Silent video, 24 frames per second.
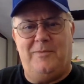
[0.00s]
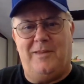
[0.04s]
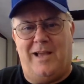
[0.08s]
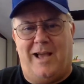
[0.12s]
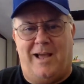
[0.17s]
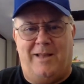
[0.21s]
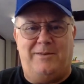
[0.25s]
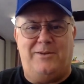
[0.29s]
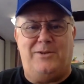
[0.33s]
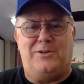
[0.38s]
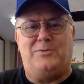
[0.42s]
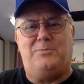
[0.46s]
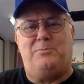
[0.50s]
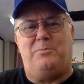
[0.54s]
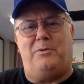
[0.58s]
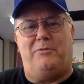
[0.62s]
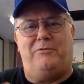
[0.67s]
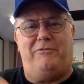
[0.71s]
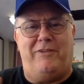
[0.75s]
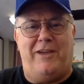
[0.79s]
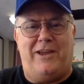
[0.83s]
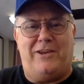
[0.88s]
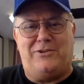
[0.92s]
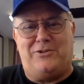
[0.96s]
I just
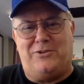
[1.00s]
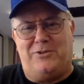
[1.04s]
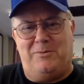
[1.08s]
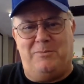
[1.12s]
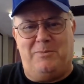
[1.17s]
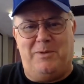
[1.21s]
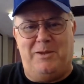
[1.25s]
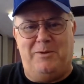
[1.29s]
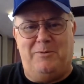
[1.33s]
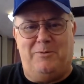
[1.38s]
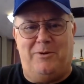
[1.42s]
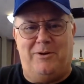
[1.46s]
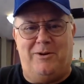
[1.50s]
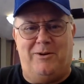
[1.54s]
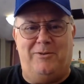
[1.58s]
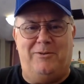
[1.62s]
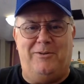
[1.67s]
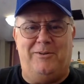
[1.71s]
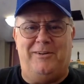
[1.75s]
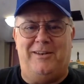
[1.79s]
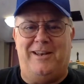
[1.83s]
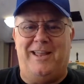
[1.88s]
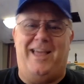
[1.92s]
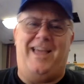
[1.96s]
profess to be one on
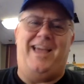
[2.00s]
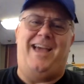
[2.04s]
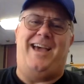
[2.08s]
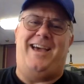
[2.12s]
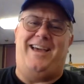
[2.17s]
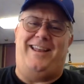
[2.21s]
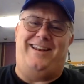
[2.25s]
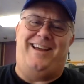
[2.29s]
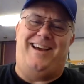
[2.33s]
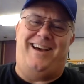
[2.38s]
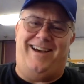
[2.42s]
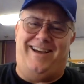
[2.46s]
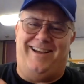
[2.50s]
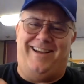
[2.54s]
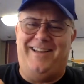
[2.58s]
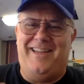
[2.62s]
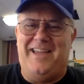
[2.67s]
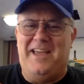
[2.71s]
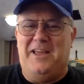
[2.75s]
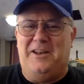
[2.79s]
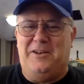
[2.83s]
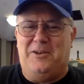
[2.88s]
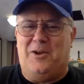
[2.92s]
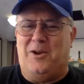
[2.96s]
the, nah,
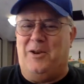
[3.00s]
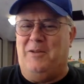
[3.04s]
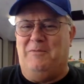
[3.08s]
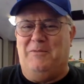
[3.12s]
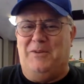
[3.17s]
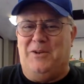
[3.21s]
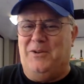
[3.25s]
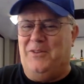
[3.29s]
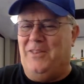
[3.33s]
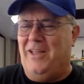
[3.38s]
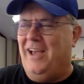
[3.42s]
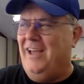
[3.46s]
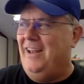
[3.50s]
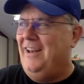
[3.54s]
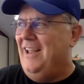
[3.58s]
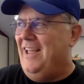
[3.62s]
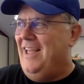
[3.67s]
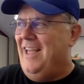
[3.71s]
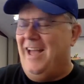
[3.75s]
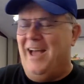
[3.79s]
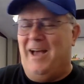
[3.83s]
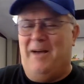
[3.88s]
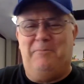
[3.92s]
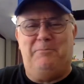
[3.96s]
don't even do that.
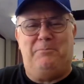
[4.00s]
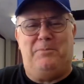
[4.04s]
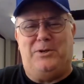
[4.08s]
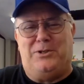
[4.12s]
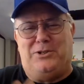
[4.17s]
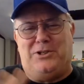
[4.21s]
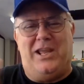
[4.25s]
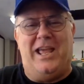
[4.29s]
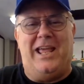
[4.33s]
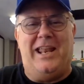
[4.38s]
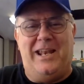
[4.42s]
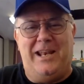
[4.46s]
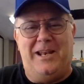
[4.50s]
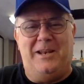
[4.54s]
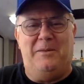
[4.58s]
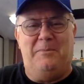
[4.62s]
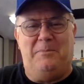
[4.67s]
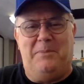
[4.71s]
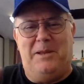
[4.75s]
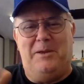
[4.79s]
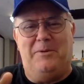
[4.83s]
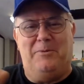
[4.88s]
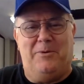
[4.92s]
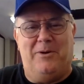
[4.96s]
I'm pretending to
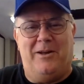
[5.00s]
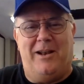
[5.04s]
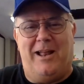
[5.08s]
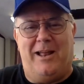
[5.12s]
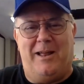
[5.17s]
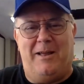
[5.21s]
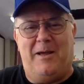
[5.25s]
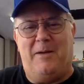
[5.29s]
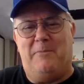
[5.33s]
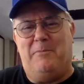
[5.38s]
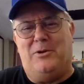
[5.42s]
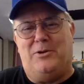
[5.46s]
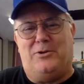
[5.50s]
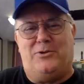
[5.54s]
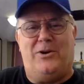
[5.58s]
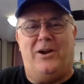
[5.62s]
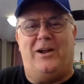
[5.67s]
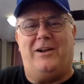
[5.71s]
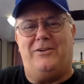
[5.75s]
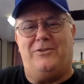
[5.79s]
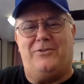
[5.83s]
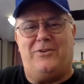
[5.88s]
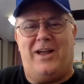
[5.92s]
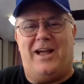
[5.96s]
be one. I'm a
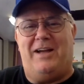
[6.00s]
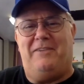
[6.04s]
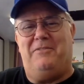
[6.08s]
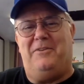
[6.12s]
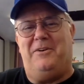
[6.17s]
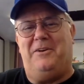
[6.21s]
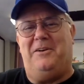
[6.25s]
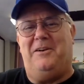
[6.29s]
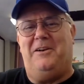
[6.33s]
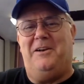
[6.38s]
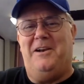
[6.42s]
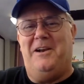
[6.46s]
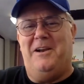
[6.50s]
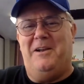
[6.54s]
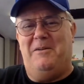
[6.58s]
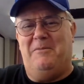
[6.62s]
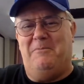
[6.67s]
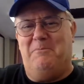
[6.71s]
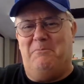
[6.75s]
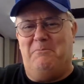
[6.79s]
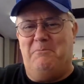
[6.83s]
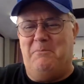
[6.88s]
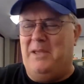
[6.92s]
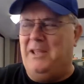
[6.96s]
truck driver,
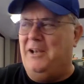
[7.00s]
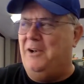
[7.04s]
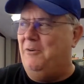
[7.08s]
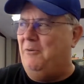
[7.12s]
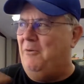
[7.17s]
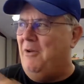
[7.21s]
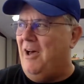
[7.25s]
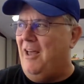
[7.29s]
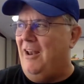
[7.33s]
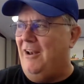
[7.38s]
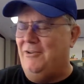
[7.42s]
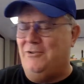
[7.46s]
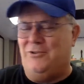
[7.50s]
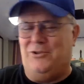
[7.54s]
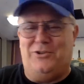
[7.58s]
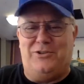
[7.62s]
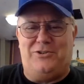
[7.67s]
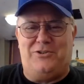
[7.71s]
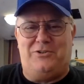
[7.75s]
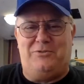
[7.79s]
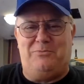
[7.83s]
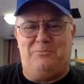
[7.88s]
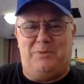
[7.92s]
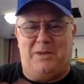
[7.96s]

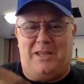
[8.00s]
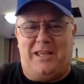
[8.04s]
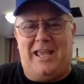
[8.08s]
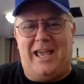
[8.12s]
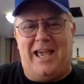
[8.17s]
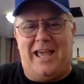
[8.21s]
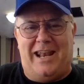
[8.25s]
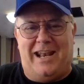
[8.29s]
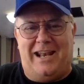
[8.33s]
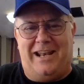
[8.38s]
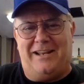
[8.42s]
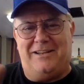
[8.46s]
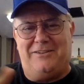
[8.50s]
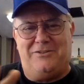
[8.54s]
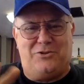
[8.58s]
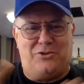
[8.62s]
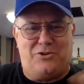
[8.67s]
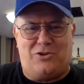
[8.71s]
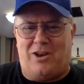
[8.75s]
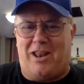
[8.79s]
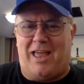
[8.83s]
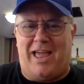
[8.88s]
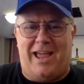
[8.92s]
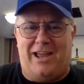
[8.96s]
meteorologist, mechanic
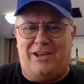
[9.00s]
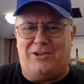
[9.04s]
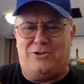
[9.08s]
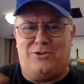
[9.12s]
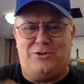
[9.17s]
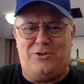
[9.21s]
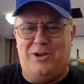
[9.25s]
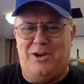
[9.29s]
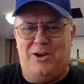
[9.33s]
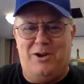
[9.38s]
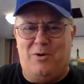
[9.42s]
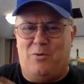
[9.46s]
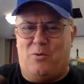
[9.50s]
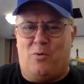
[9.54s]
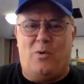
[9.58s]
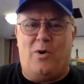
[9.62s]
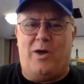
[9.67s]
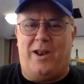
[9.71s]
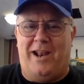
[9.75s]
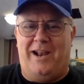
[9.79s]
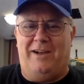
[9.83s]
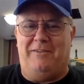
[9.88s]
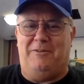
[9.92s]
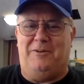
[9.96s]
/
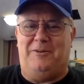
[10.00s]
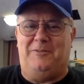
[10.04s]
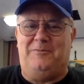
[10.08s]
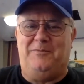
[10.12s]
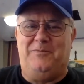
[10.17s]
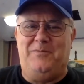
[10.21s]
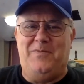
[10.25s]
whatever.